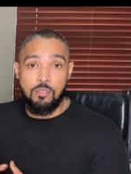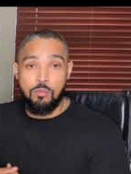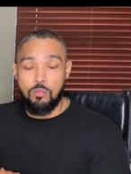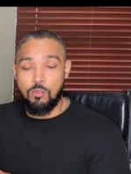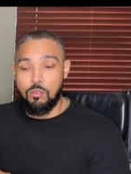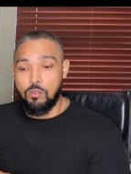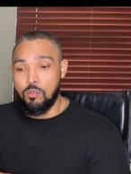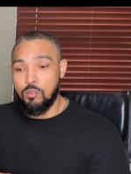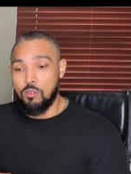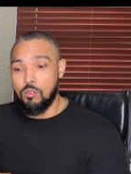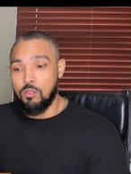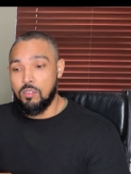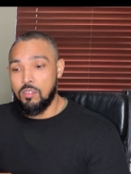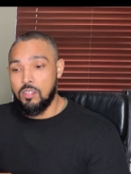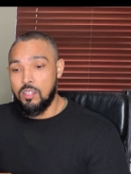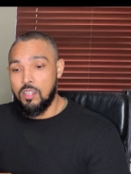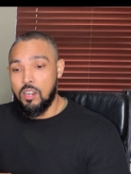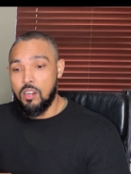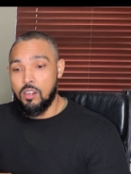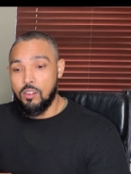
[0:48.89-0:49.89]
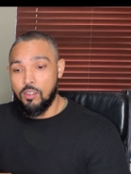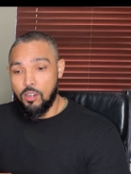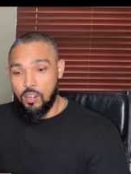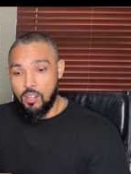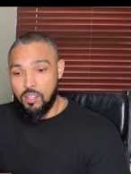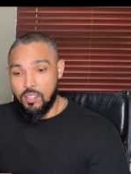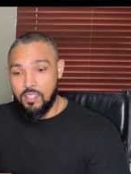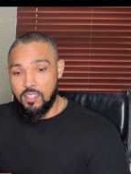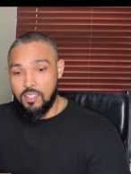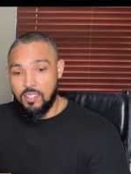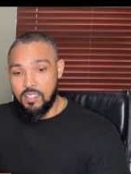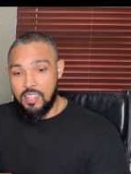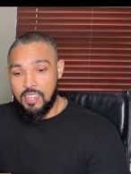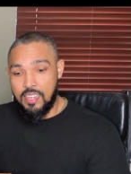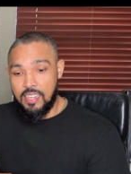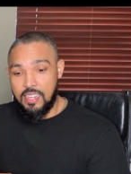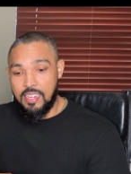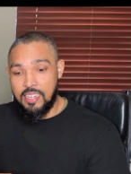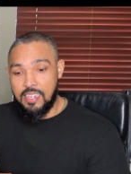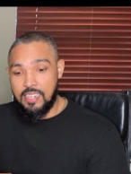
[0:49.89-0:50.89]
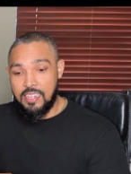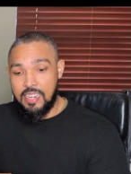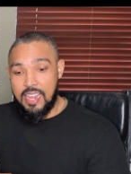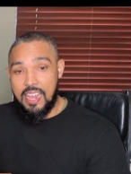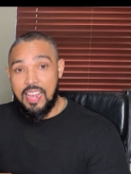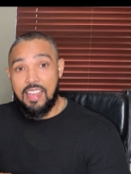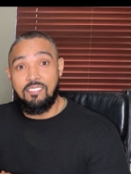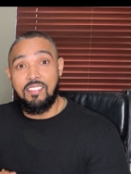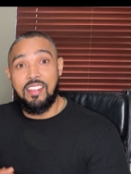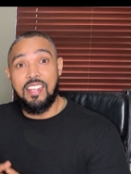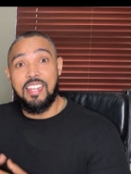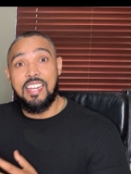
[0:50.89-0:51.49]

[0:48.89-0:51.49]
or rather than having